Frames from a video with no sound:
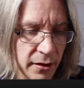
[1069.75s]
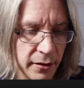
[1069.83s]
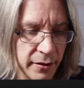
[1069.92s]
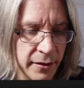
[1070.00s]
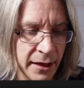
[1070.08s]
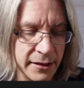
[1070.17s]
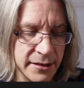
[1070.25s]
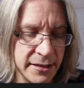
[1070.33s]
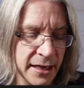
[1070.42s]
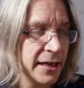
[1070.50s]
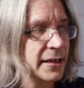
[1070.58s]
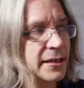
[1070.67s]
That
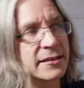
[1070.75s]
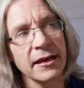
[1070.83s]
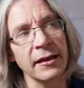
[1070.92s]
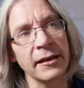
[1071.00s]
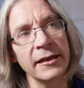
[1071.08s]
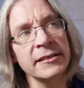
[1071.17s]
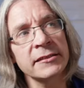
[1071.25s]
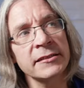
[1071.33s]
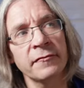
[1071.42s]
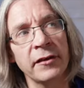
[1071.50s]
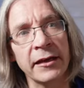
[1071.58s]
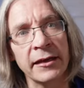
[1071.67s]
takes a list
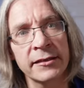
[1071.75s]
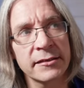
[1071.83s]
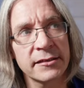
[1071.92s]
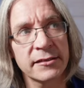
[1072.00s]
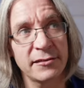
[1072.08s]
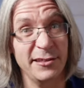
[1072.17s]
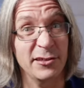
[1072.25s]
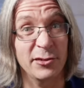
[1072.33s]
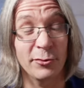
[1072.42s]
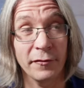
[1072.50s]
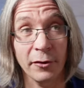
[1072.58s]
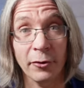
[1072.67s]
of lists, so
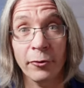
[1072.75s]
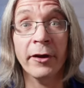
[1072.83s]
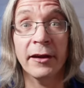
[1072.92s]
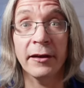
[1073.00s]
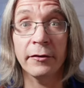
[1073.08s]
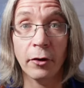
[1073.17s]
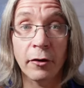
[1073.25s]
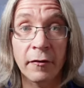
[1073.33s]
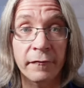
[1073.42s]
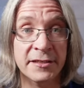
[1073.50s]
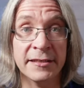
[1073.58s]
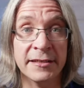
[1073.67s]
sort of a grid
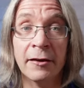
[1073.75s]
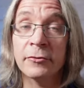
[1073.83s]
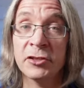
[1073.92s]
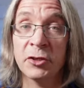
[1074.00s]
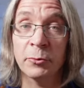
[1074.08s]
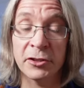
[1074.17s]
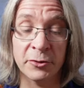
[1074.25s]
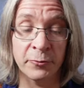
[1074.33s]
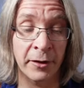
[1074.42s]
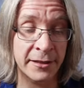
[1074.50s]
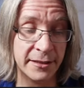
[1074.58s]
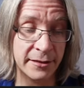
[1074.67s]
of cells you want to
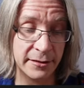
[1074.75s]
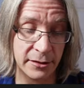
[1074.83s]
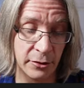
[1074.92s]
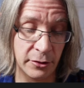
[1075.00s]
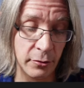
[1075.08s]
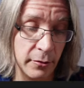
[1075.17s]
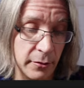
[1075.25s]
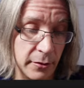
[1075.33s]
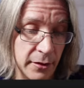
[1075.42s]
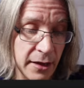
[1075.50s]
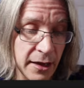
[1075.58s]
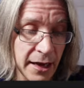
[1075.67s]
write into,
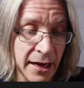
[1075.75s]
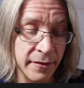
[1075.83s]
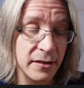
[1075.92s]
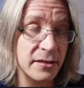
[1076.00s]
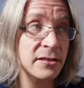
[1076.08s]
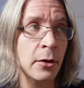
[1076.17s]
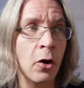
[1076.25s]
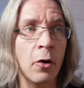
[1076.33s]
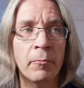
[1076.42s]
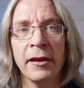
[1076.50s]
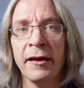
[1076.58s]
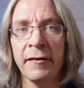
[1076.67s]
and the
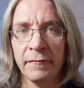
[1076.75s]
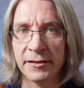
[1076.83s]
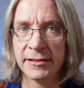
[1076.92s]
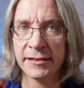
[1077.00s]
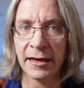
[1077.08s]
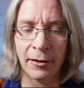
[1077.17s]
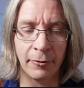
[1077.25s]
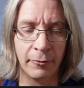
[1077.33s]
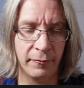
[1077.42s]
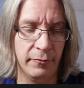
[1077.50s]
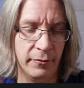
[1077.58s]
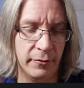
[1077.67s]
top left cell
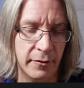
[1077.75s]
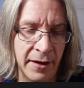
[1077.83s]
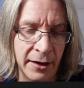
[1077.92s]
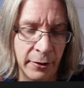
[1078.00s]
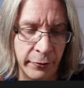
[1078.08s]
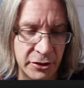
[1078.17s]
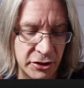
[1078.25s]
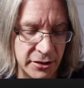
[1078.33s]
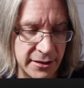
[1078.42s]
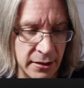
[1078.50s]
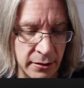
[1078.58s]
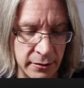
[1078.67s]
that grid should
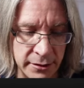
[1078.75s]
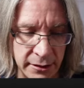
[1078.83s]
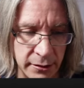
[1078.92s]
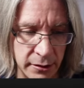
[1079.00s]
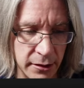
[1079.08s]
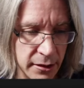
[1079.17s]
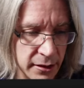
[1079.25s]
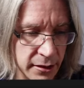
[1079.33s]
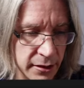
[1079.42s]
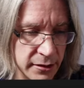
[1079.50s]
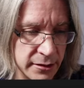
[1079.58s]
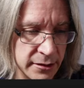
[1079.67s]
start in.
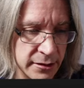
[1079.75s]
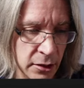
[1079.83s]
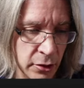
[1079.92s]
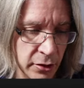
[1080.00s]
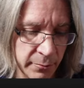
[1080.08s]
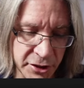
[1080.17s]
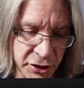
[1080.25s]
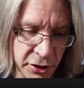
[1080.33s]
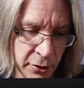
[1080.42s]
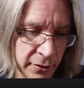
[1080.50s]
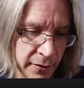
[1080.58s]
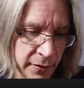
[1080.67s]
So let me show
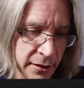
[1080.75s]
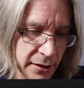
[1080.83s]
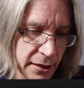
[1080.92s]
you that.